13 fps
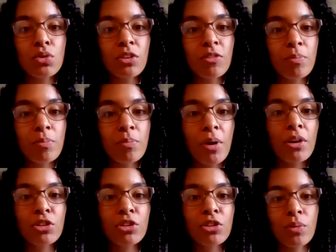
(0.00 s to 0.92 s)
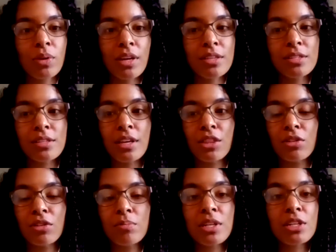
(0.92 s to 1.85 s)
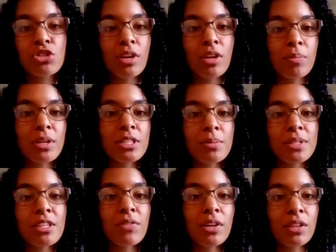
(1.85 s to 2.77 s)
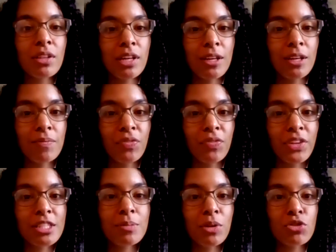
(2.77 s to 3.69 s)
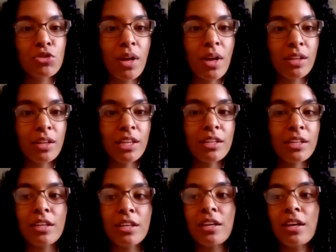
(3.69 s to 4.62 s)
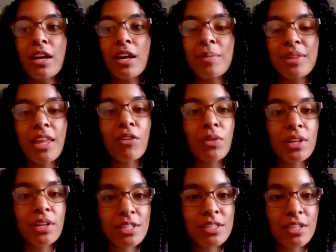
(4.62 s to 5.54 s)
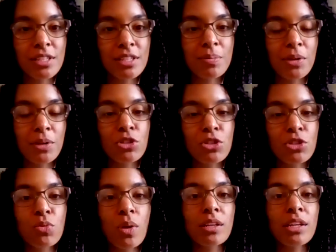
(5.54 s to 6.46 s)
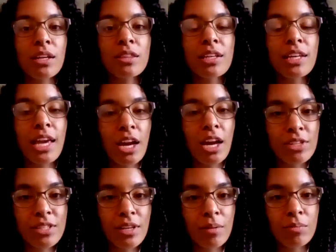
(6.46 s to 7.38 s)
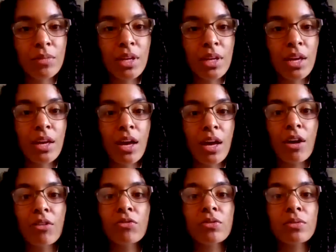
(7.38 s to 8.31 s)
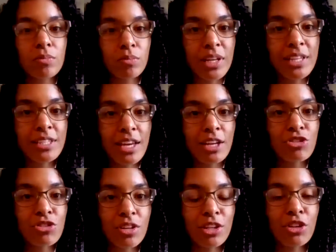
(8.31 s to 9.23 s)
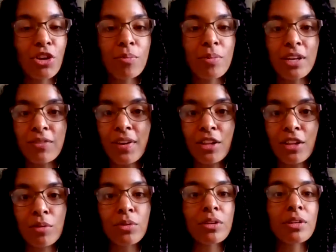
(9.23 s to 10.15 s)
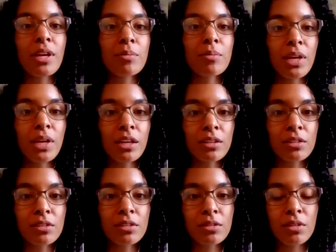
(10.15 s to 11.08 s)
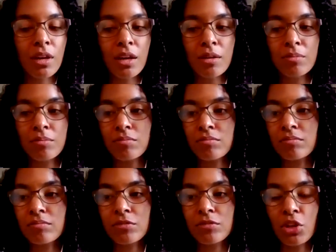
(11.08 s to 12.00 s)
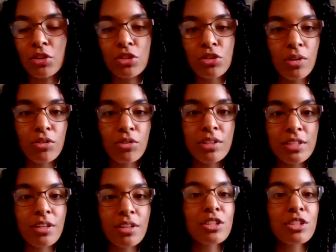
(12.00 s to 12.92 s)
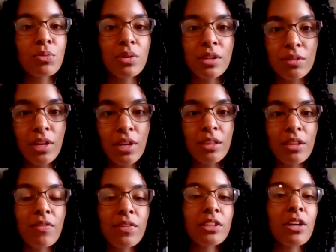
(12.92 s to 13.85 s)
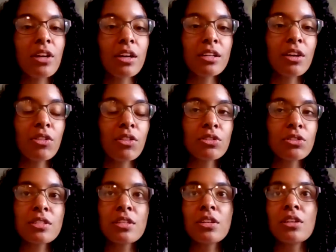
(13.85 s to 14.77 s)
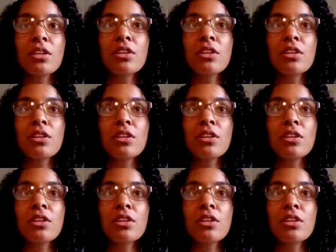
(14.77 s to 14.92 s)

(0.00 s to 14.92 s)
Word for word: sort of partner with us either in ministry, but specifically in spirituality, um, in that Franciscan spirituality and in the charism of Blessed Angela, you know, being available and being, um, you know, surrendering to God's will and, and loving God and others.